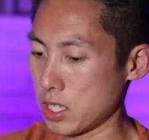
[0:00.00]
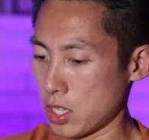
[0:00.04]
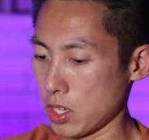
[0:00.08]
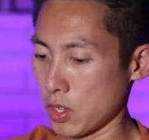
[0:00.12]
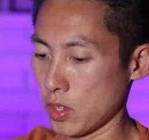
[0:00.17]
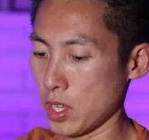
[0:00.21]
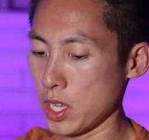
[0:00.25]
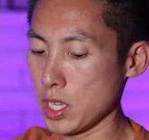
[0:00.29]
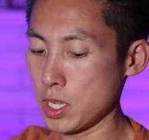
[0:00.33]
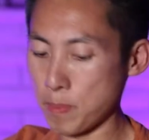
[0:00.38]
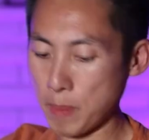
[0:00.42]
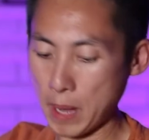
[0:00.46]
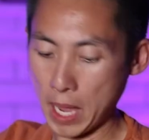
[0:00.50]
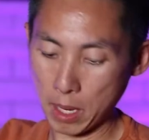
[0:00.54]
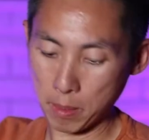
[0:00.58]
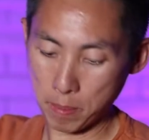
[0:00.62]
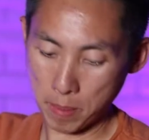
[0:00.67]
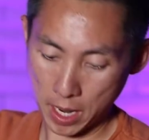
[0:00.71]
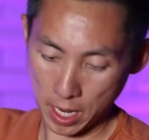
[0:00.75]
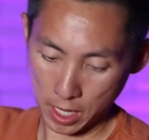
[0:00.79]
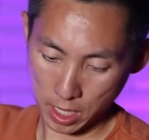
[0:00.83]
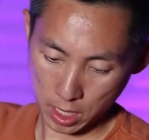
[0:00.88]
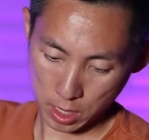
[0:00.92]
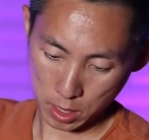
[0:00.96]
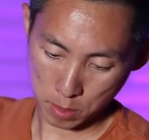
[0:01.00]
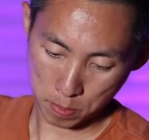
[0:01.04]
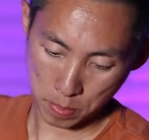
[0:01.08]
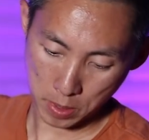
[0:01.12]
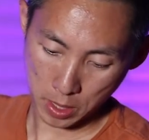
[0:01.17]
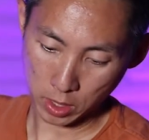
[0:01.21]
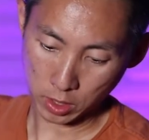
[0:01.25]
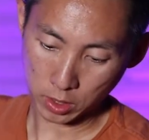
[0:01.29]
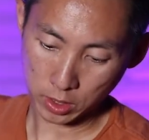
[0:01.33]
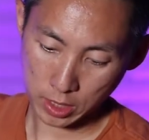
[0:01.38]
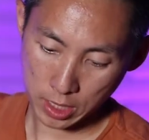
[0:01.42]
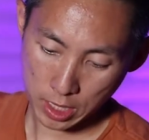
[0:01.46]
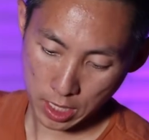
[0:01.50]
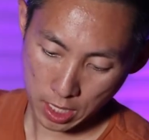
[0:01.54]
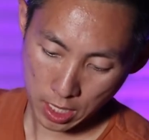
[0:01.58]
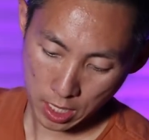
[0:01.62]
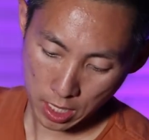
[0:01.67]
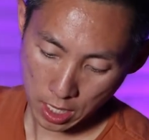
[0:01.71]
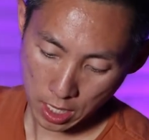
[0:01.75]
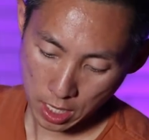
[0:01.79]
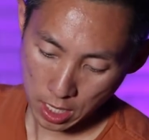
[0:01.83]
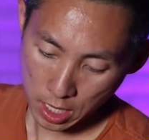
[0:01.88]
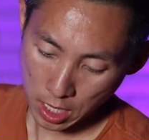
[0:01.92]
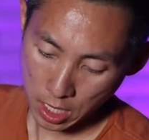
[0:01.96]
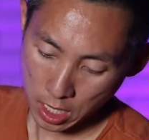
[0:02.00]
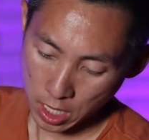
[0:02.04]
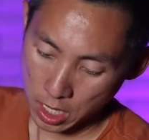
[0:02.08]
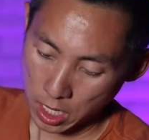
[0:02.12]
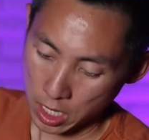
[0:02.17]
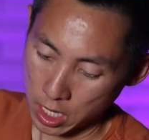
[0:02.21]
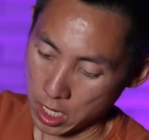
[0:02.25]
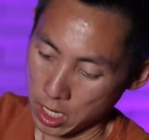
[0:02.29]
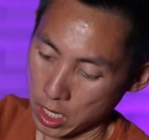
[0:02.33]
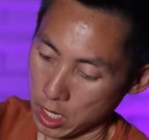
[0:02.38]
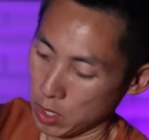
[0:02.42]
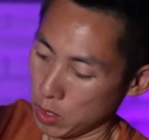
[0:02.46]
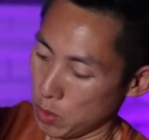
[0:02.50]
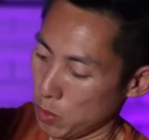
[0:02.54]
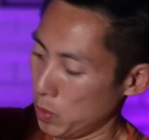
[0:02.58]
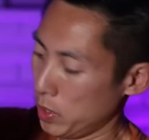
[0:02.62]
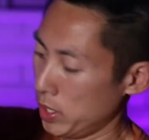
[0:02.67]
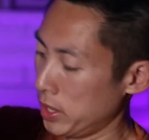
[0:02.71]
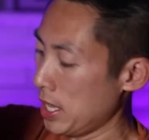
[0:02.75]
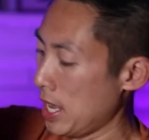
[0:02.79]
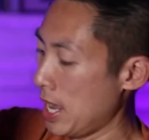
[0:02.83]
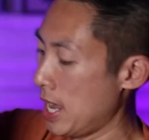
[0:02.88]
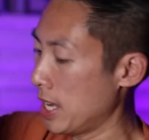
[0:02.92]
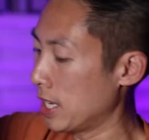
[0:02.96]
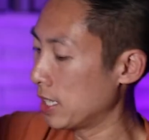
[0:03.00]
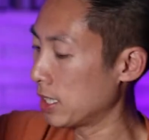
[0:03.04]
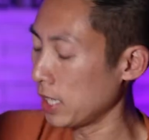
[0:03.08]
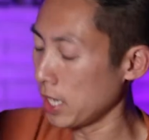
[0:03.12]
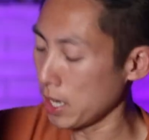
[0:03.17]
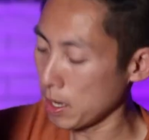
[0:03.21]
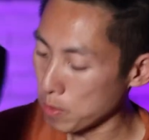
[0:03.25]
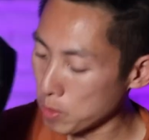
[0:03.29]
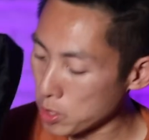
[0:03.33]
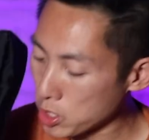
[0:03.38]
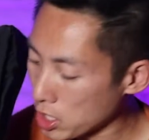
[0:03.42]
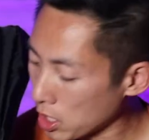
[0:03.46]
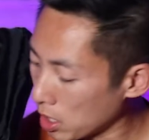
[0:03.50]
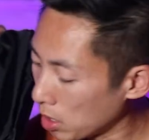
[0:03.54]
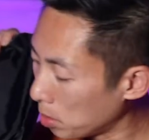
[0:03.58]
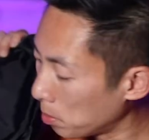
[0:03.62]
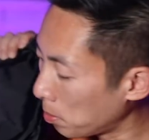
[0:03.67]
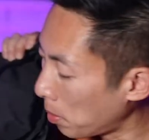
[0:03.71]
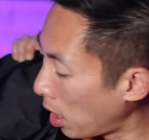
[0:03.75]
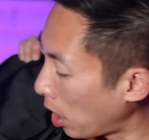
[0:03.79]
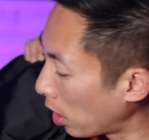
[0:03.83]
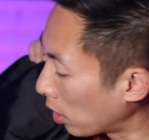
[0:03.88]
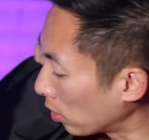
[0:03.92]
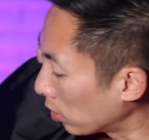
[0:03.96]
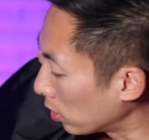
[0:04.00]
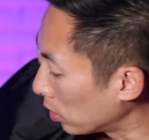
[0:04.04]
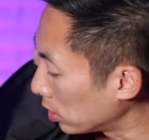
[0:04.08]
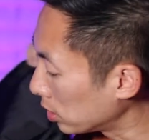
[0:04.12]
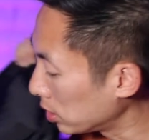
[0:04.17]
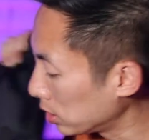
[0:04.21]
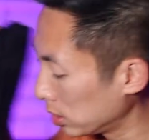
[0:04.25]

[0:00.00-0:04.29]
So this backpack is built with a clamshell model.